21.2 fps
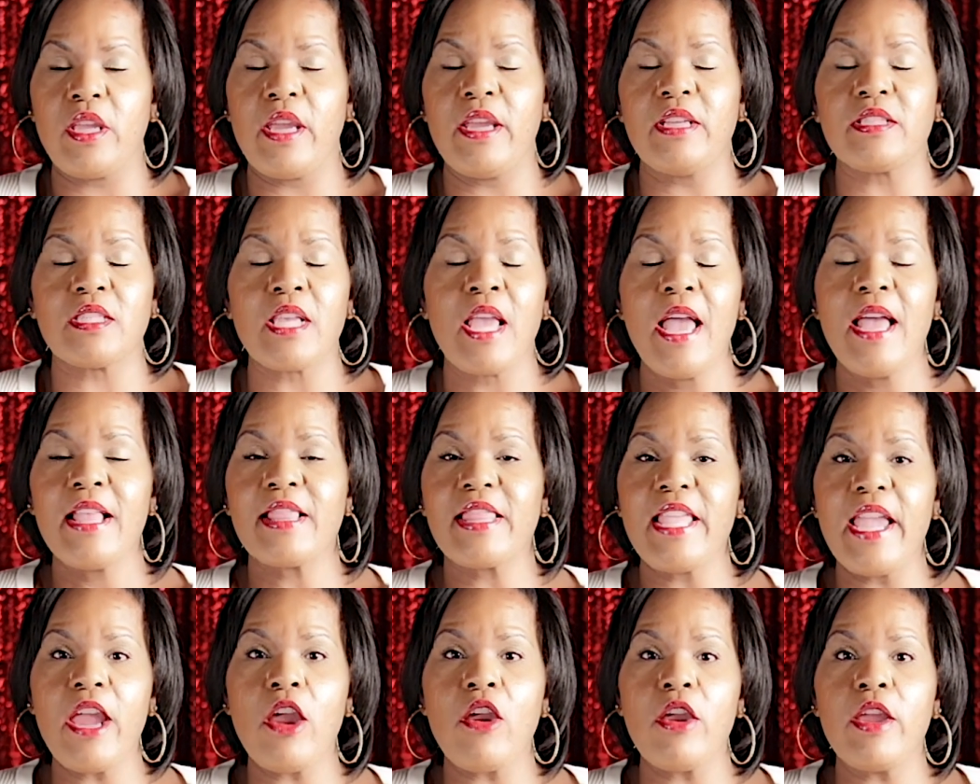
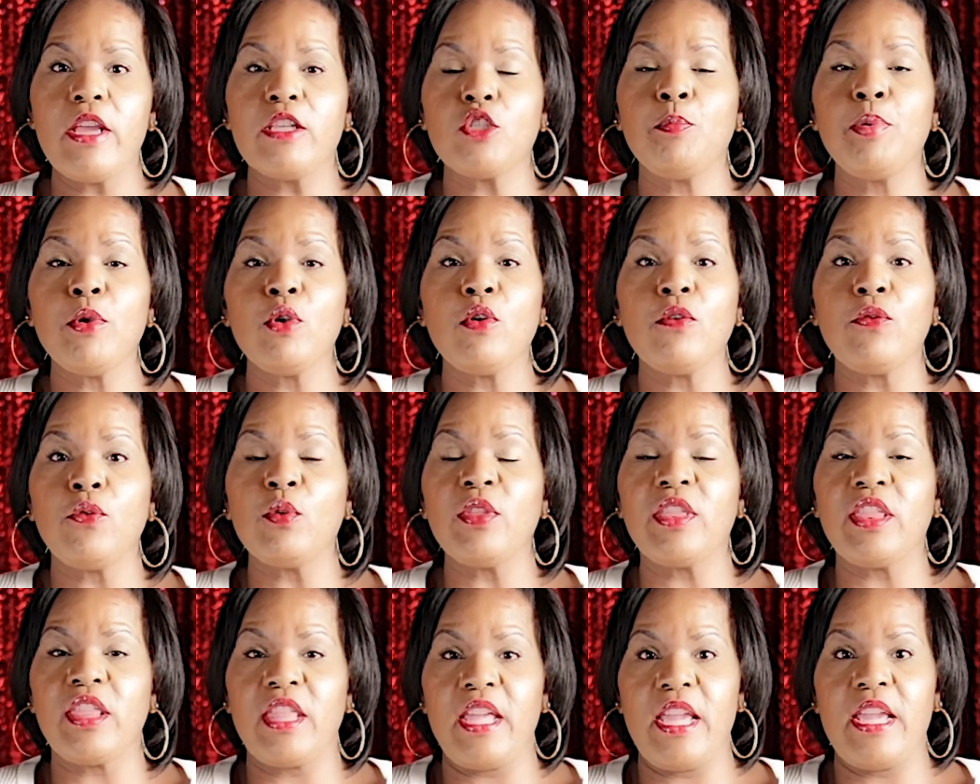There is beautiful
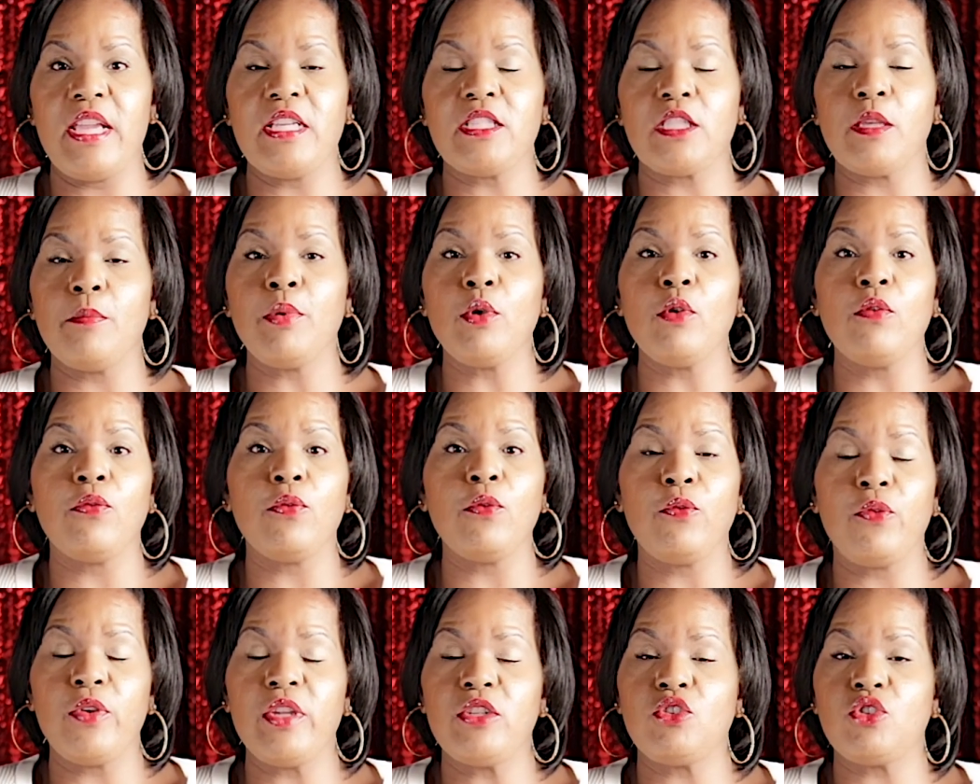things and beautiful
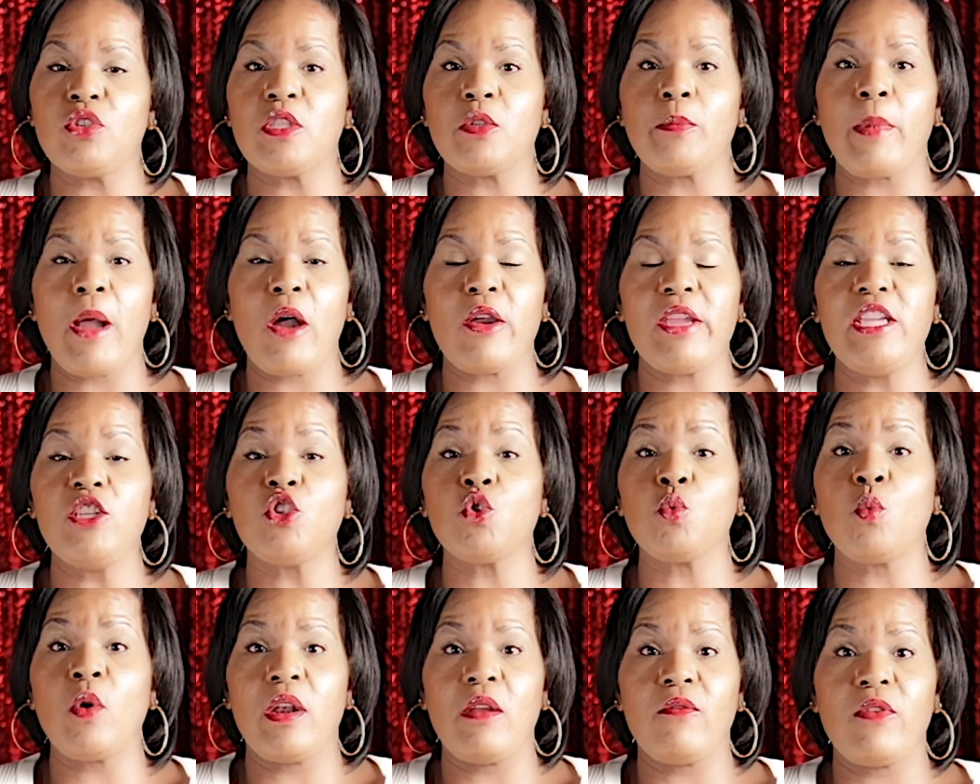features about
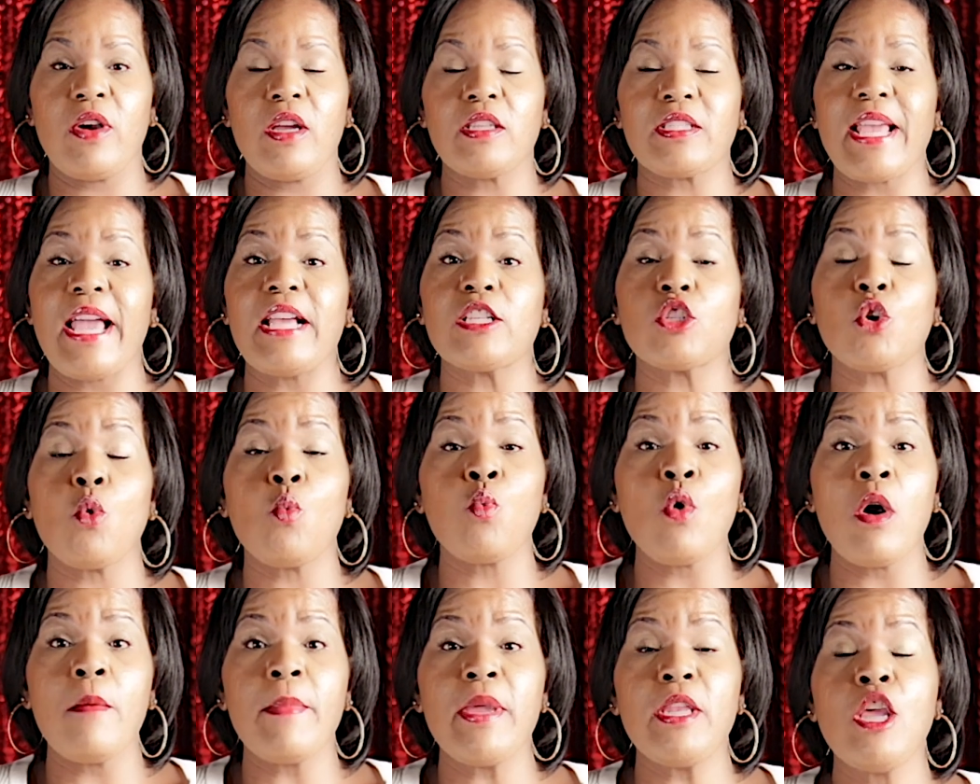each one of us. As a
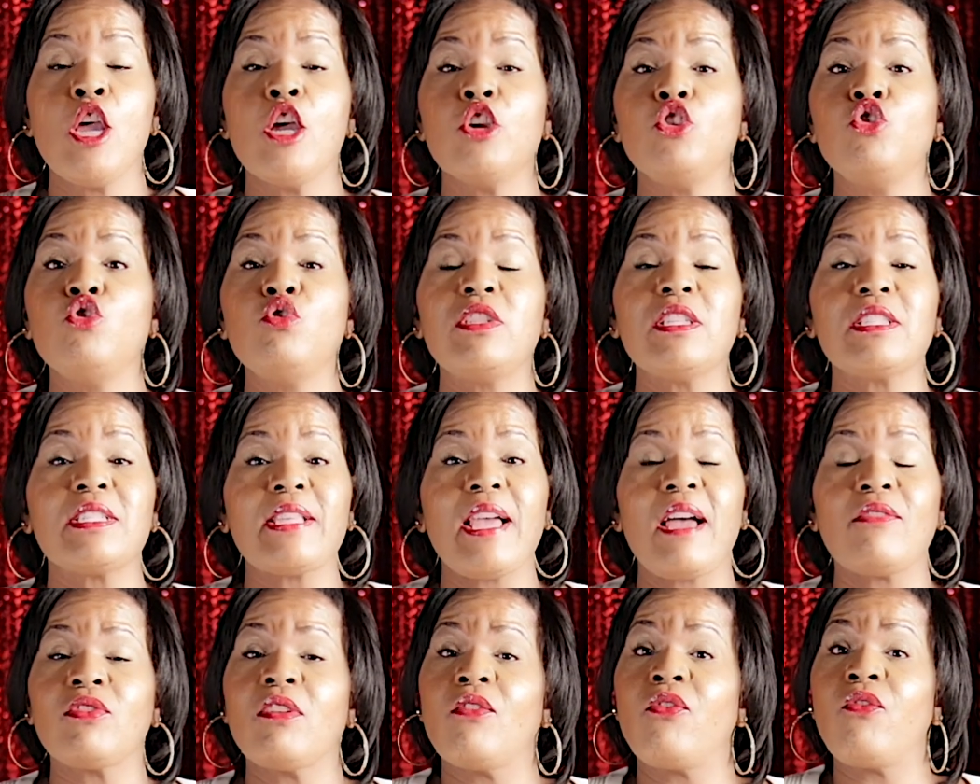woman, you just
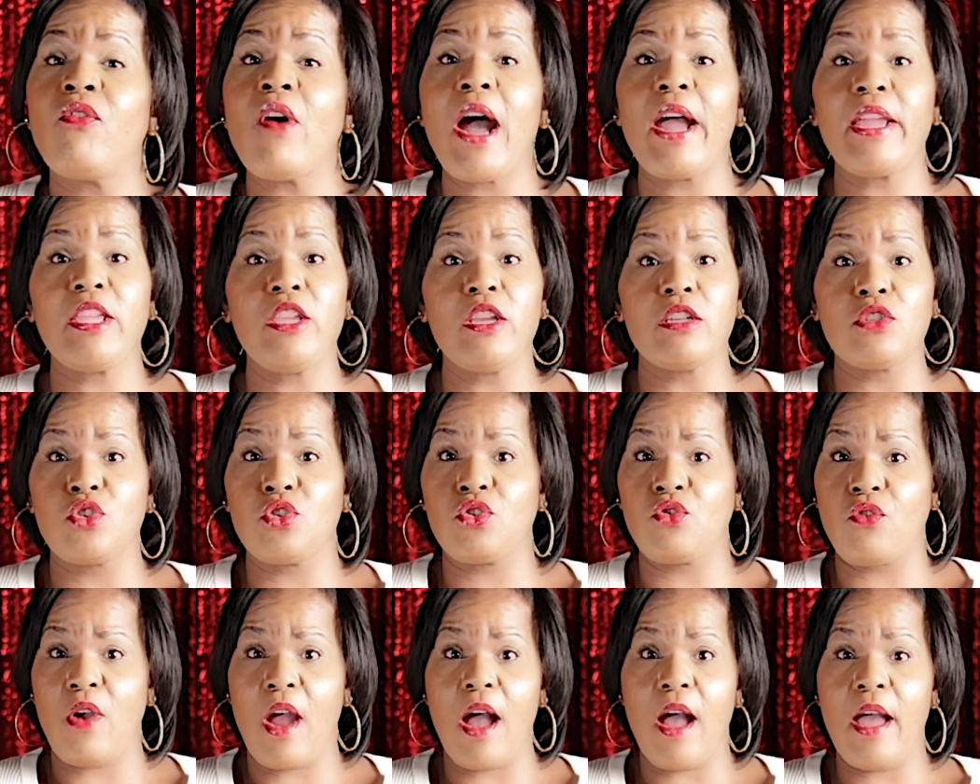have to find your
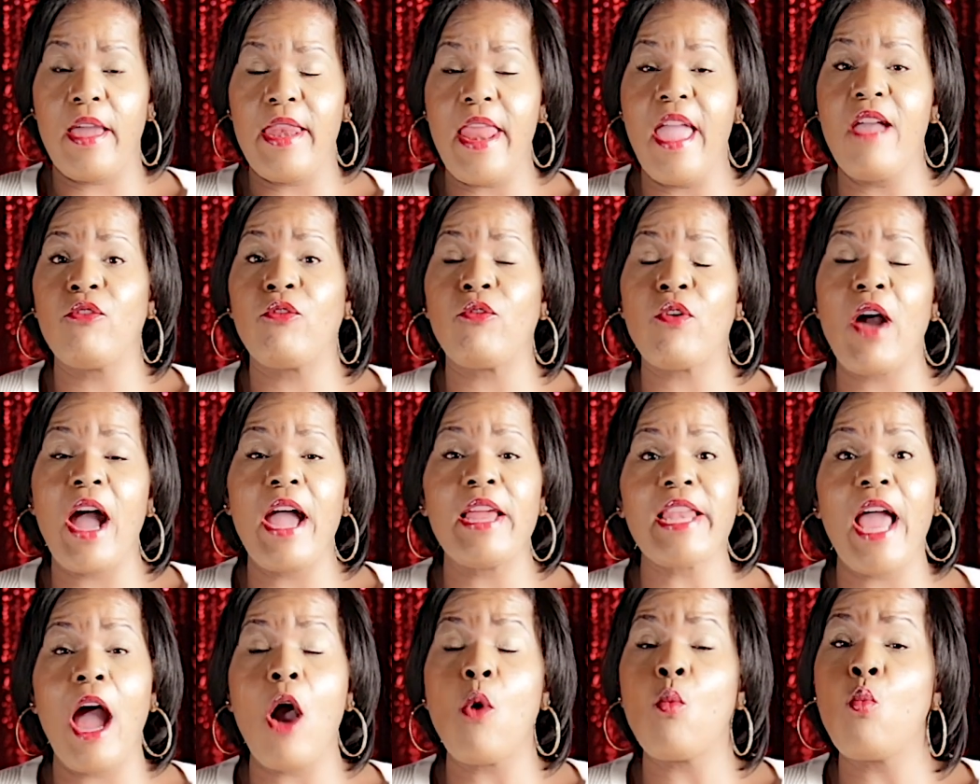stride and
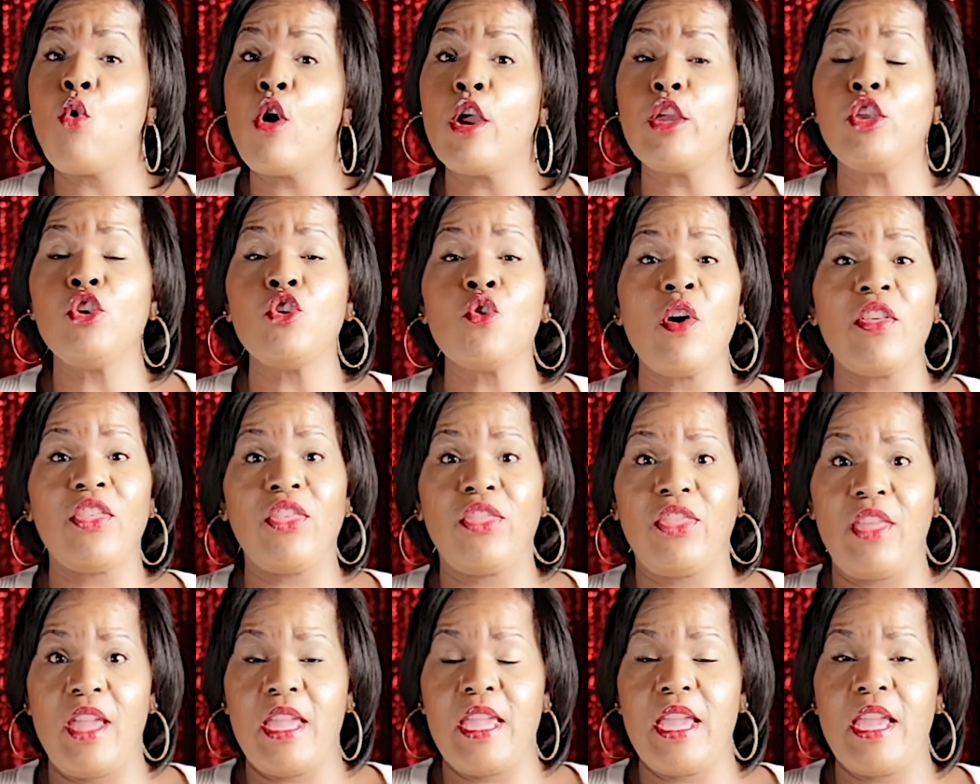find out what your
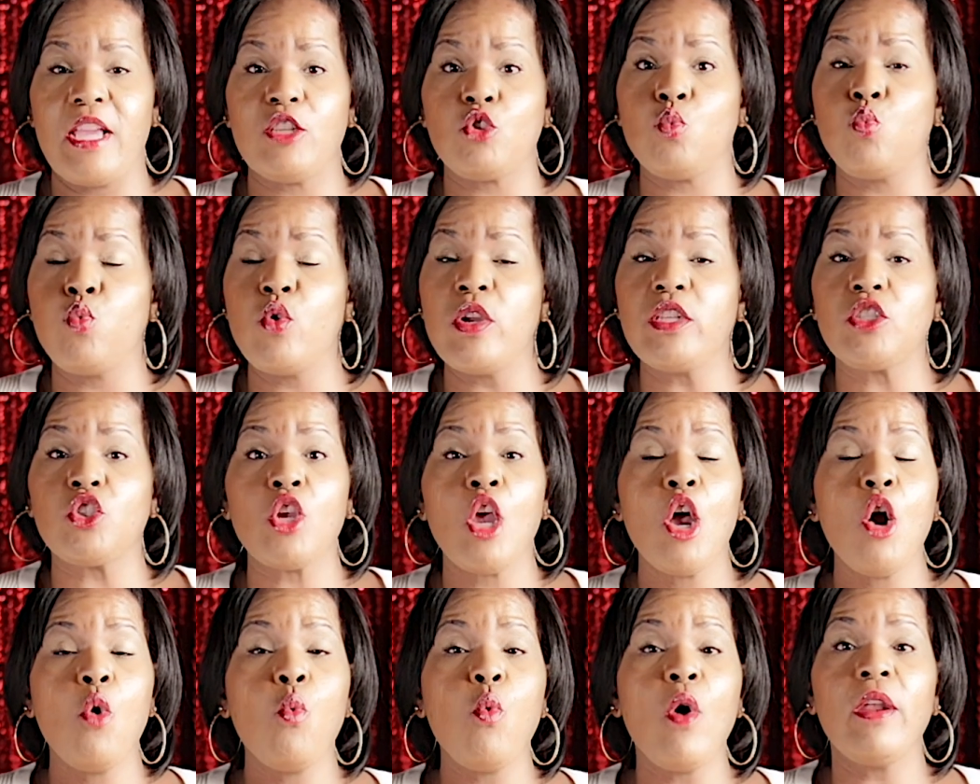thing is, which
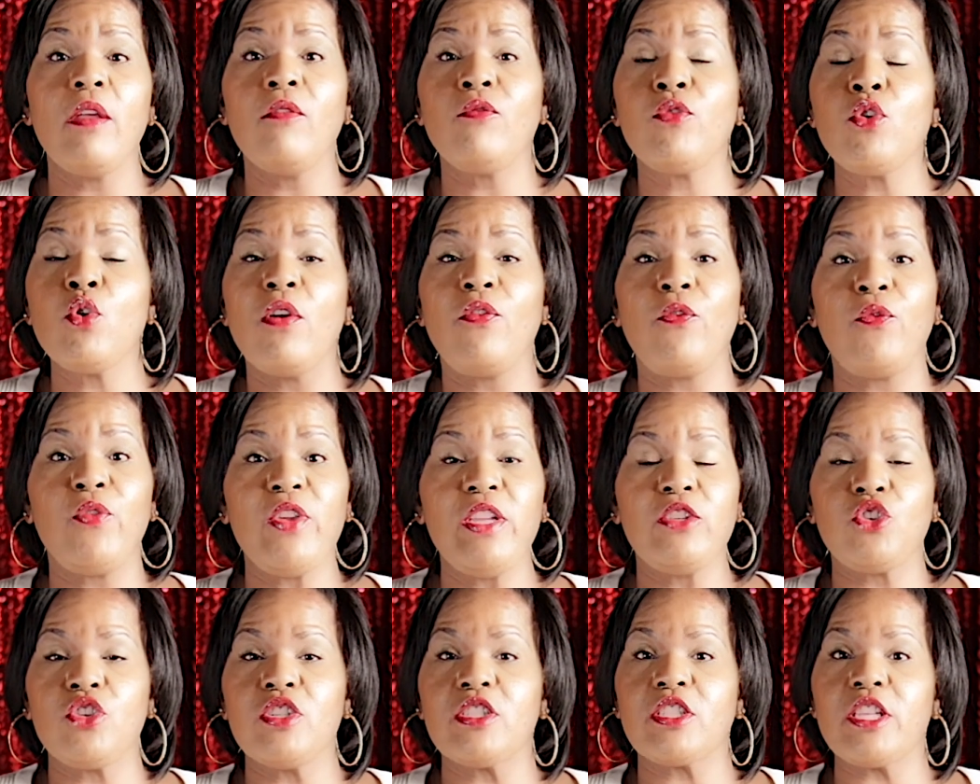one of your
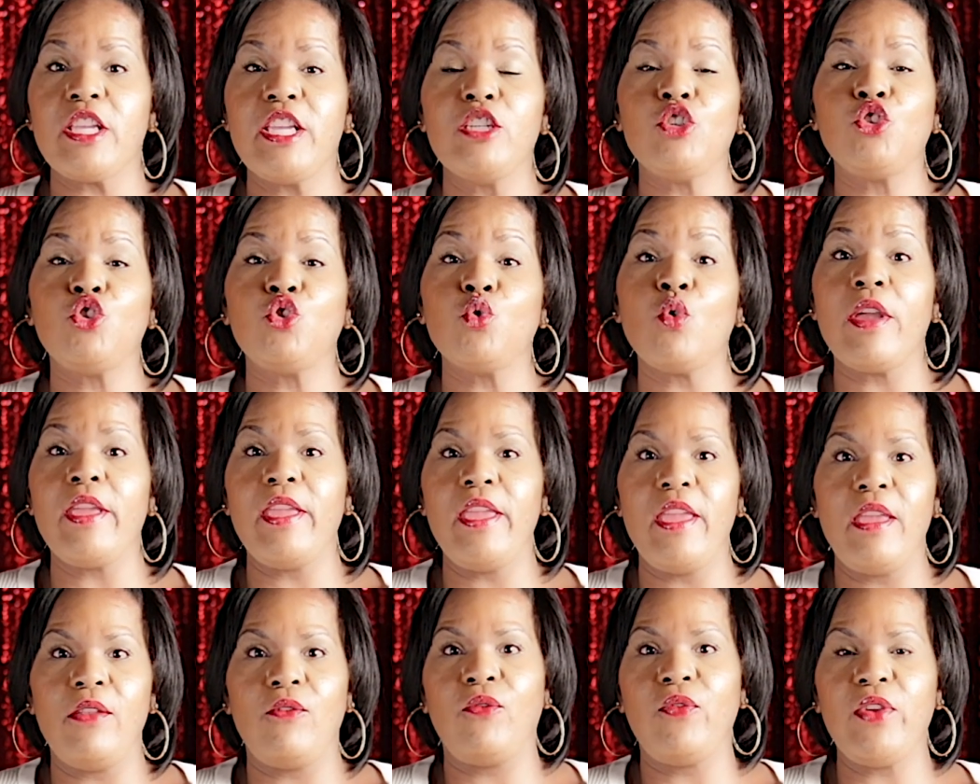features is your
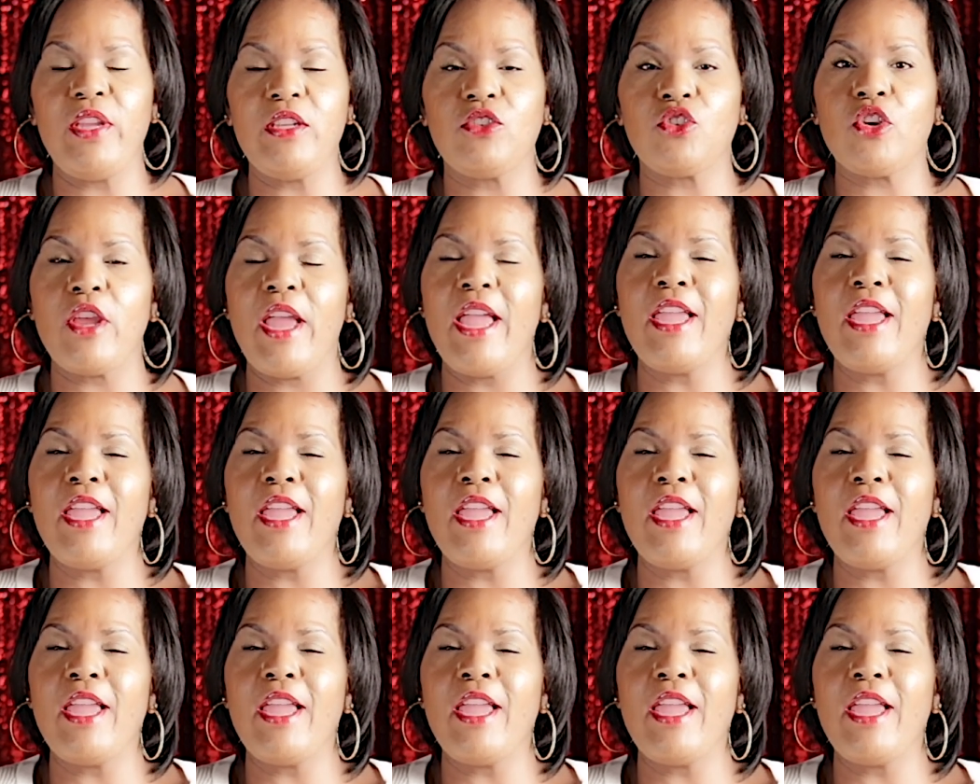it feature.